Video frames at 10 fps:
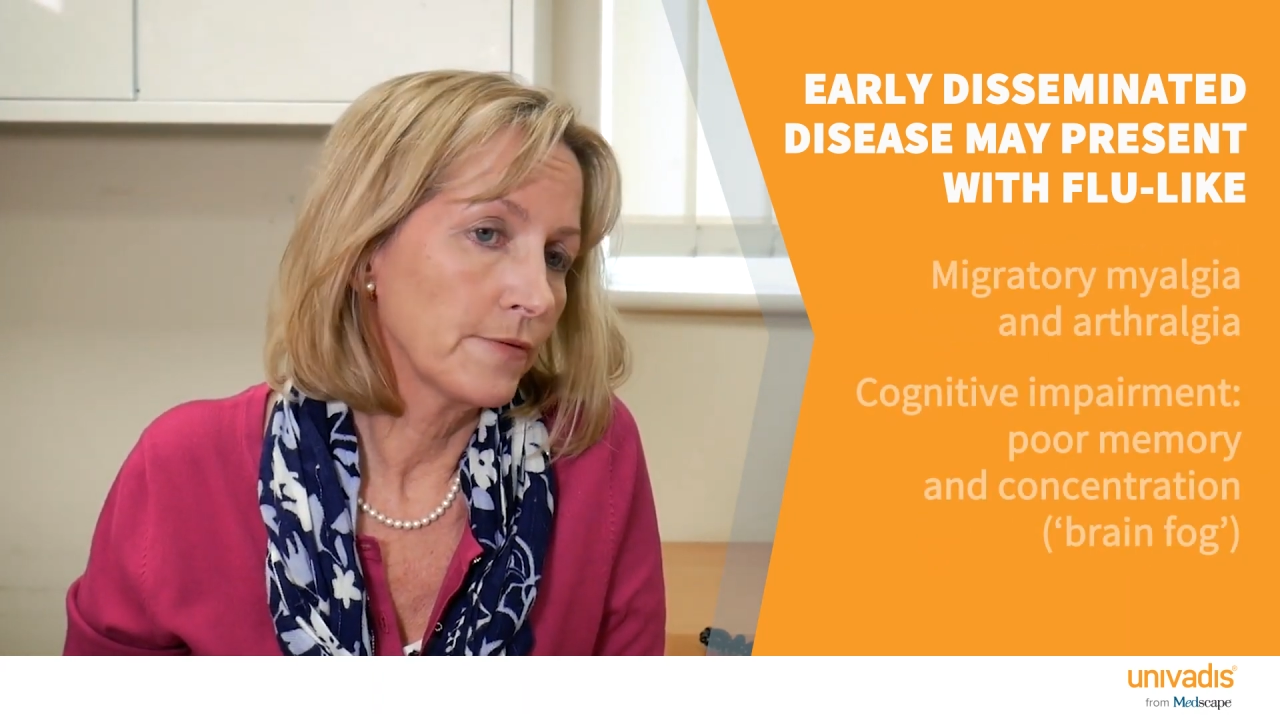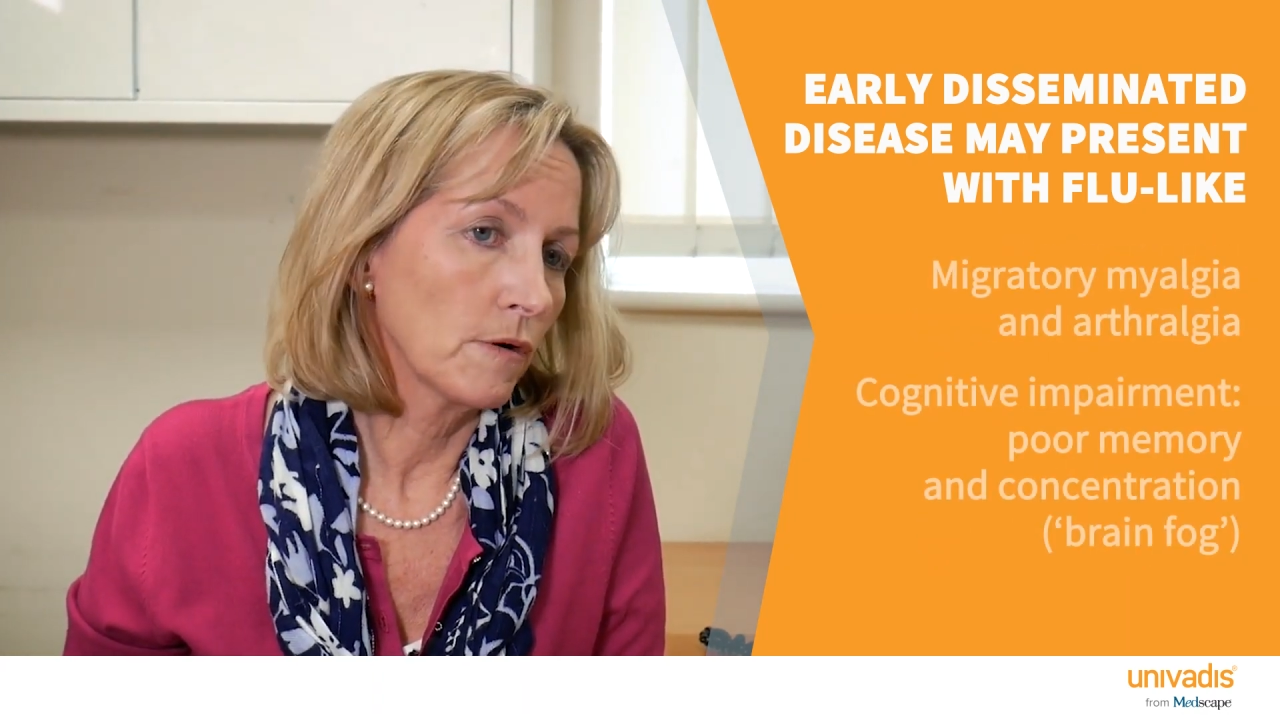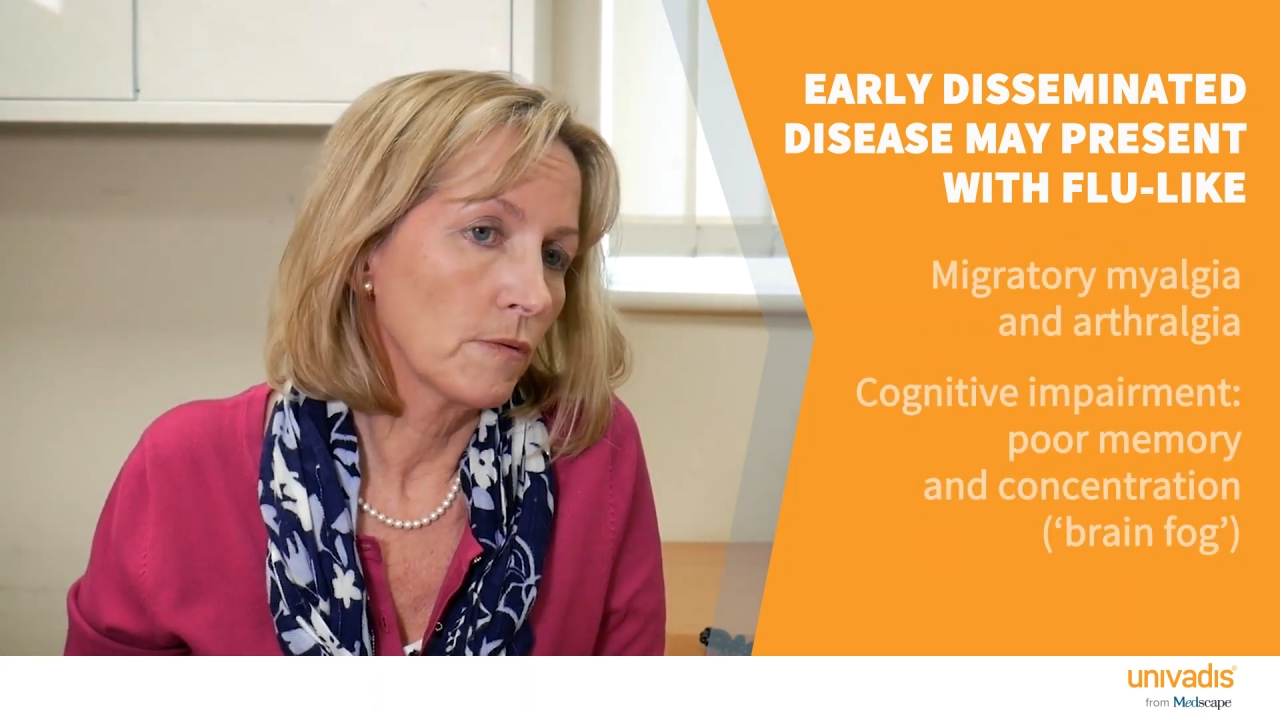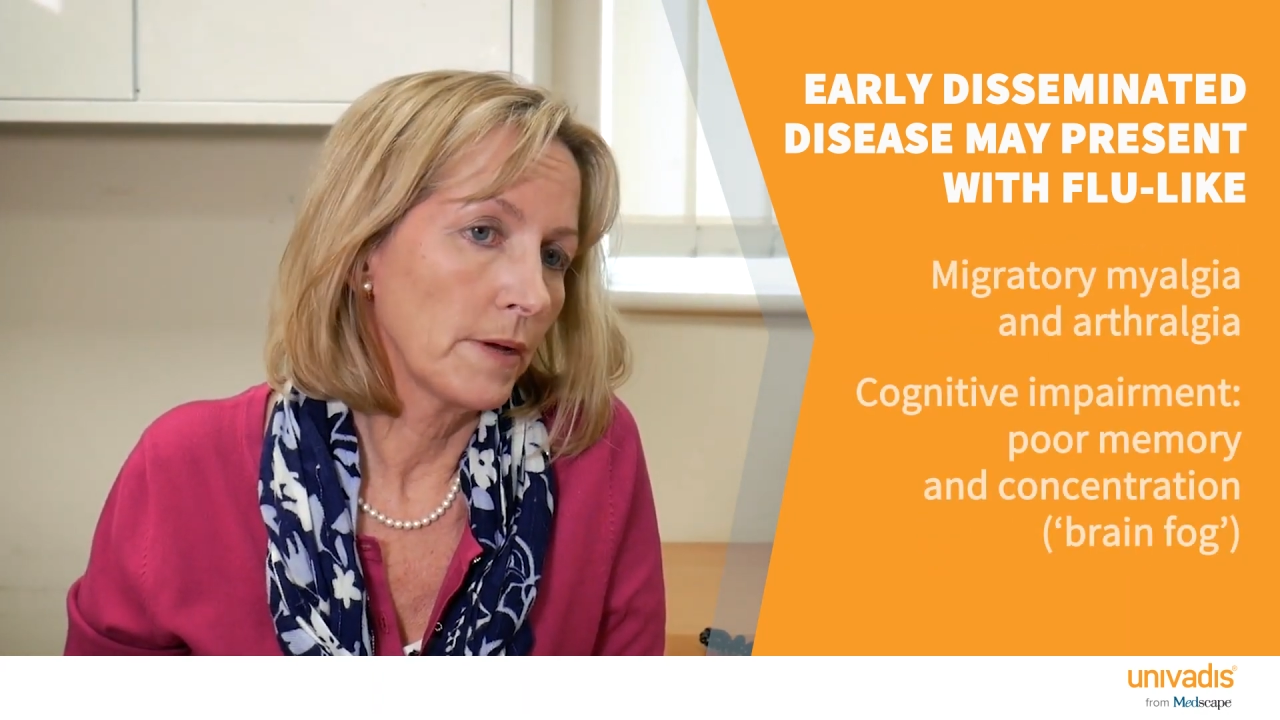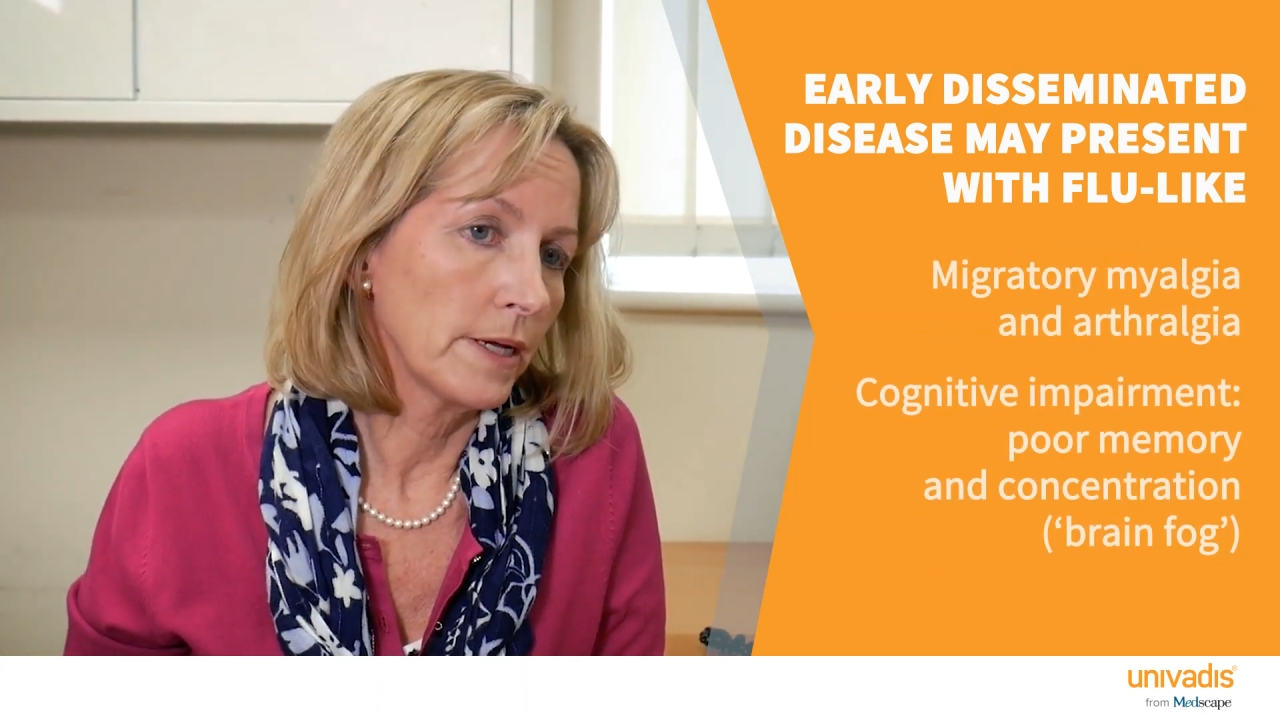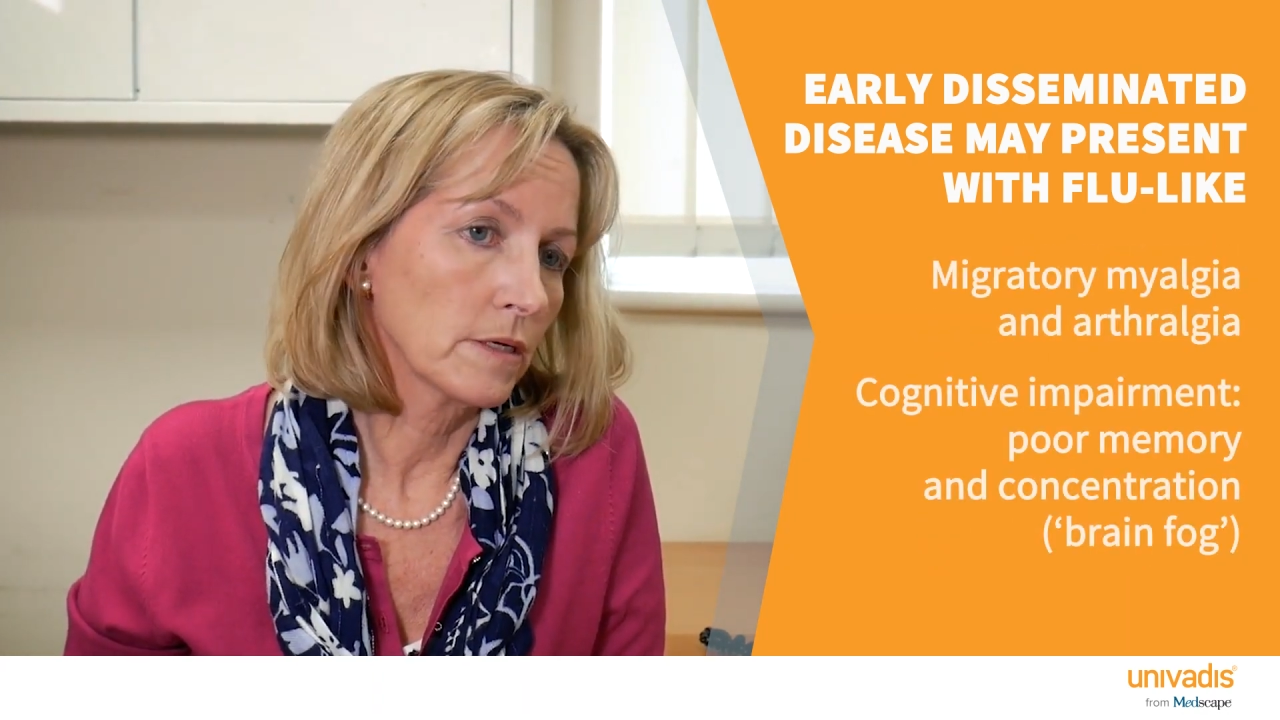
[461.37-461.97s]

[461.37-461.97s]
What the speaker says: fog may